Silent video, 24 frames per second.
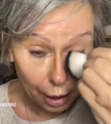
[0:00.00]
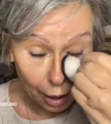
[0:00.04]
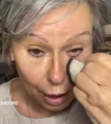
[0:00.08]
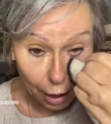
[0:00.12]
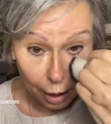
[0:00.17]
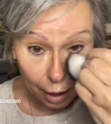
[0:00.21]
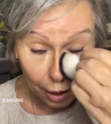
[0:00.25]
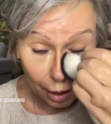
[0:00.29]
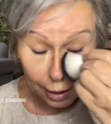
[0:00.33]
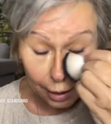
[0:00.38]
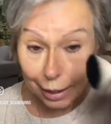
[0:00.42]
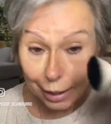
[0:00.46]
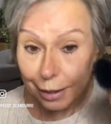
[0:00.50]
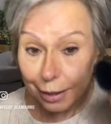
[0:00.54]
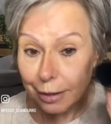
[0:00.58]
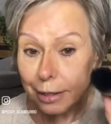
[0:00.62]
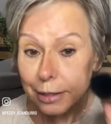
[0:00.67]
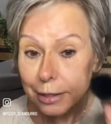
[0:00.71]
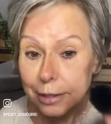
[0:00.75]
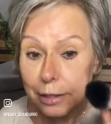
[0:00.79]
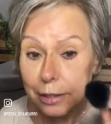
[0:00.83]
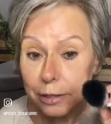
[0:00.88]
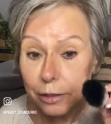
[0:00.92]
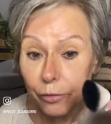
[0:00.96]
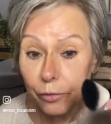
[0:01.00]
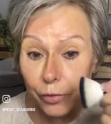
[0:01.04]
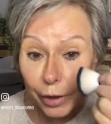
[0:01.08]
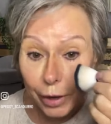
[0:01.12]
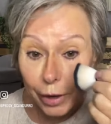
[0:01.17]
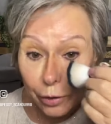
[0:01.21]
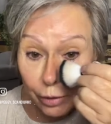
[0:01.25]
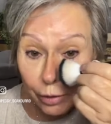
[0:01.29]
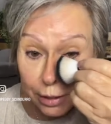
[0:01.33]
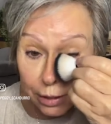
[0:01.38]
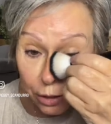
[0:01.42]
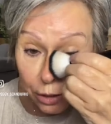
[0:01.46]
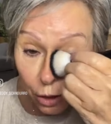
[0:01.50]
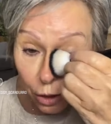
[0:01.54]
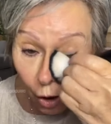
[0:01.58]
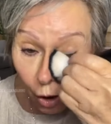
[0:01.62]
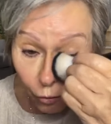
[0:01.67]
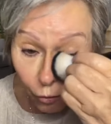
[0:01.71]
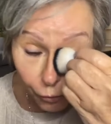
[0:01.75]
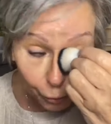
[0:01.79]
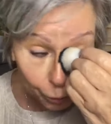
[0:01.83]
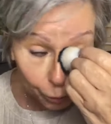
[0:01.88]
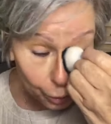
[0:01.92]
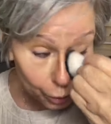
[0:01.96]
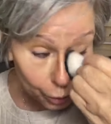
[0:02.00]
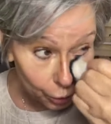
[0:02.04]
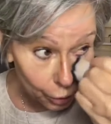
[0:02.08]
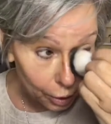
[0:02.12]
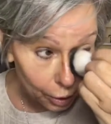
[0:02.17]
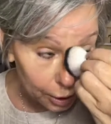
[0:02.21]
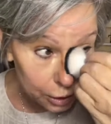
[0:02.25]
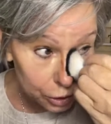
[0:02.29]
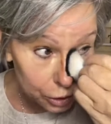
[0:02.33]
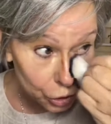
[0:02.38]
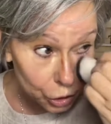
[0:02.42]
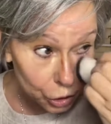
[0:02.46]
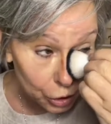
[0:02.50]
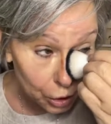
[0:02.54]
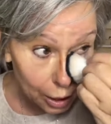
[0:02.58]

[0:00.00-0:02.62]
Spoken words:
Again, this is a very soft brush,